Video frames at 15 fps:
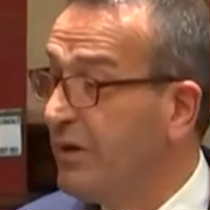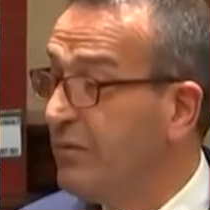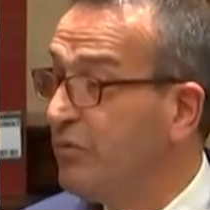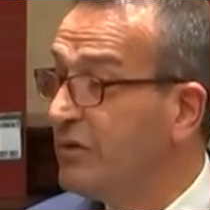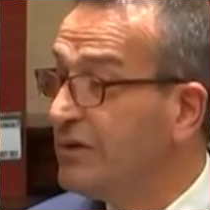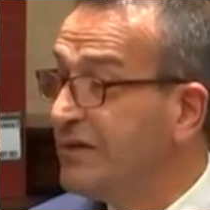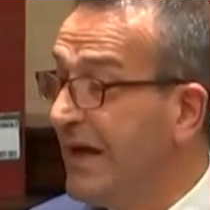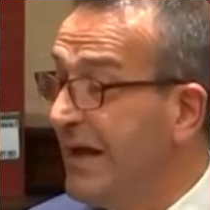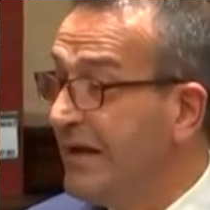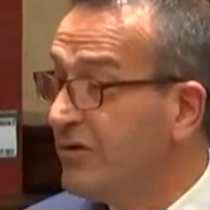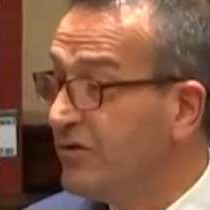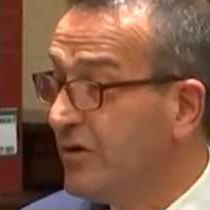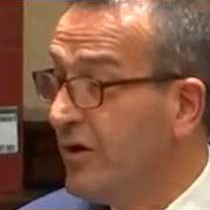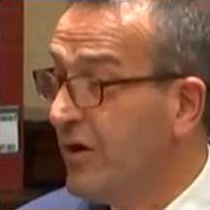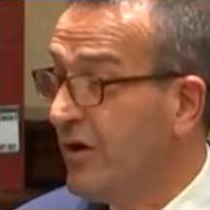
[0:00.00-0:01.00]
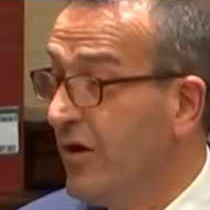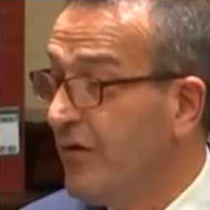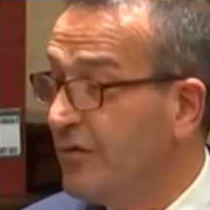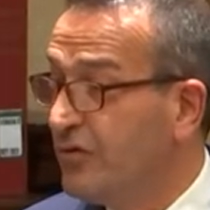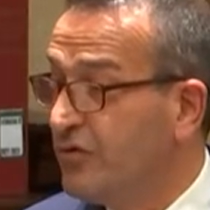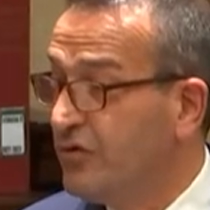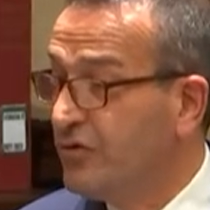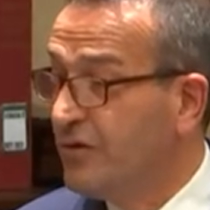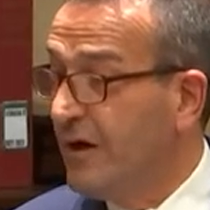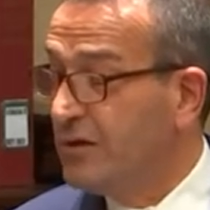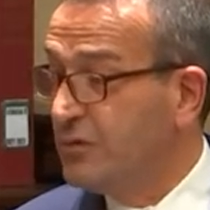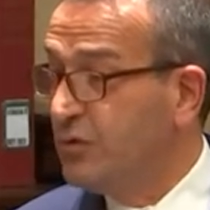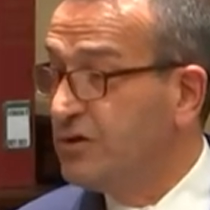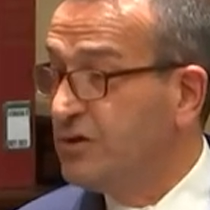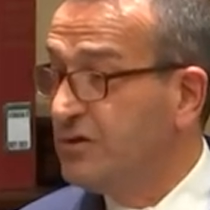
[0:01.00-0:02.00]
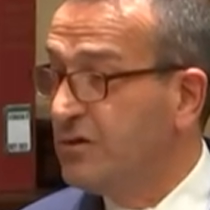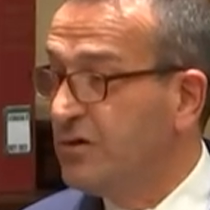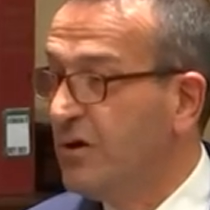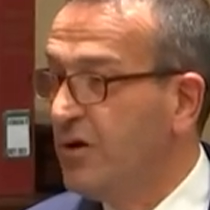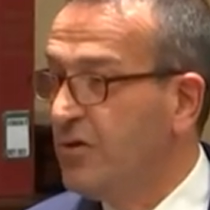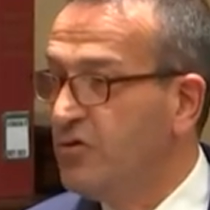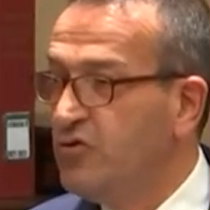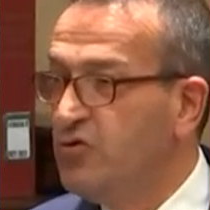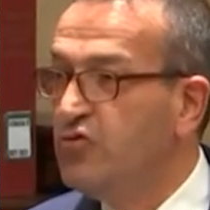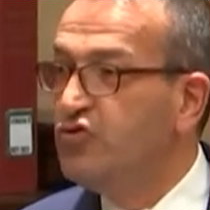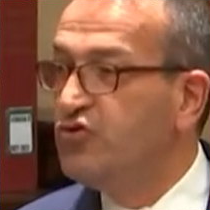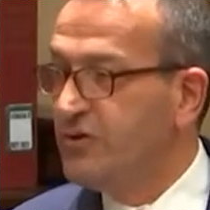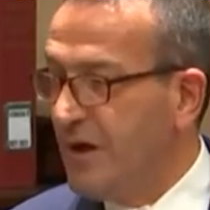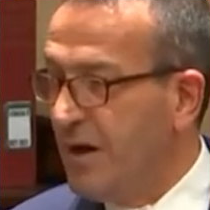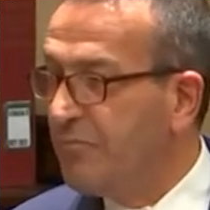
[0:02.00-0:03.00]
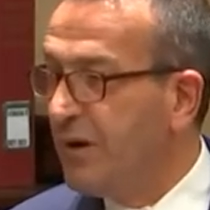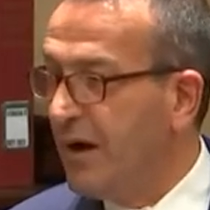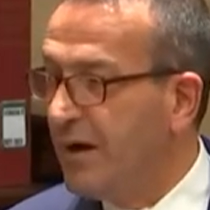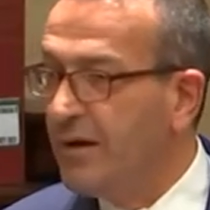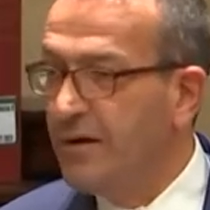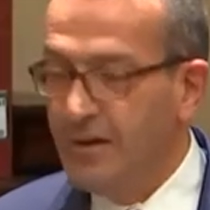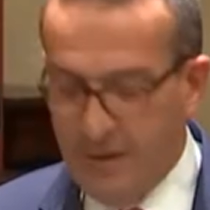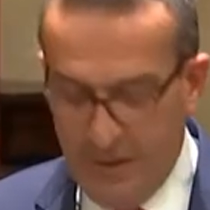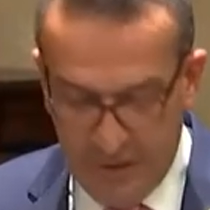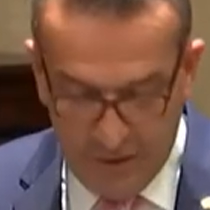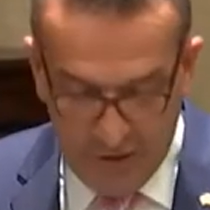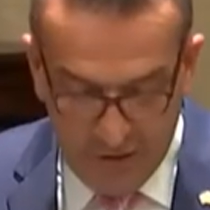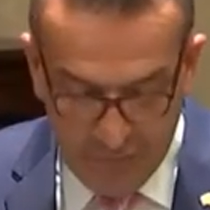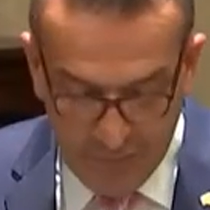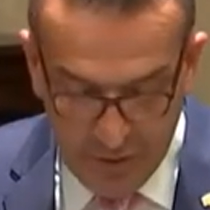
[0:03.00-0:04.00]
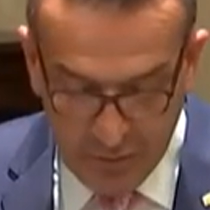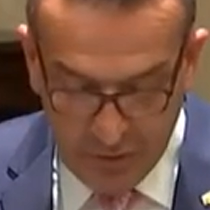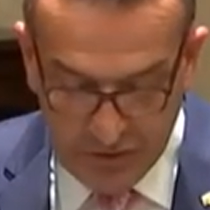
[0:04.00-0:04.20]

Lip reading: people attend over the 2 days, which is a huge number of people